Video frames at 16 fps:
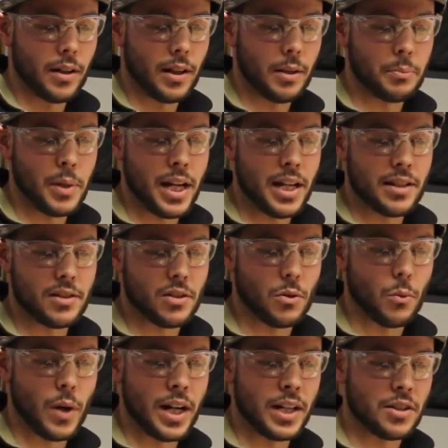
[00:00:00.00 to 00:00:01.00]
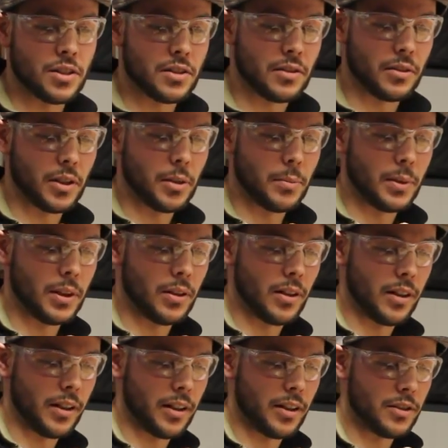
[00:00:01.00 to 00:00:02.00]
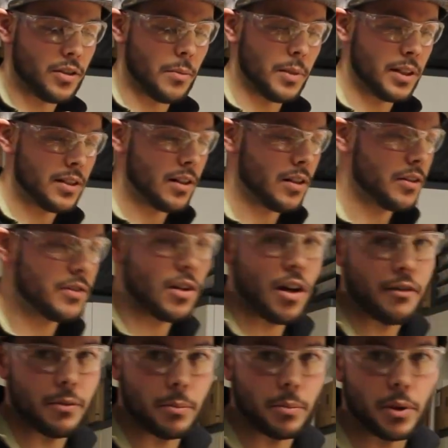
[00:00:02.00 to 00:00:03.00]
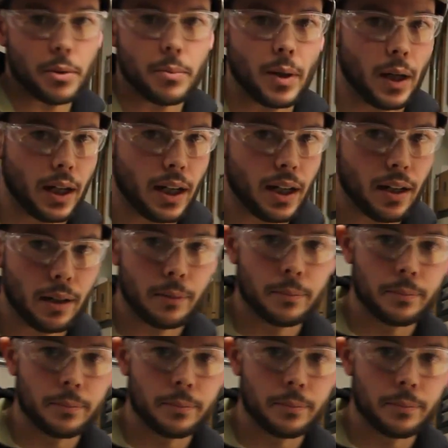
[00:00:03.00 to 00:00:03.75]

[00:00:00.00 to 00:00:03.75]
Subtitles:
it pays to wait just a little bit longer. So I'm going to tear this off and put it back on.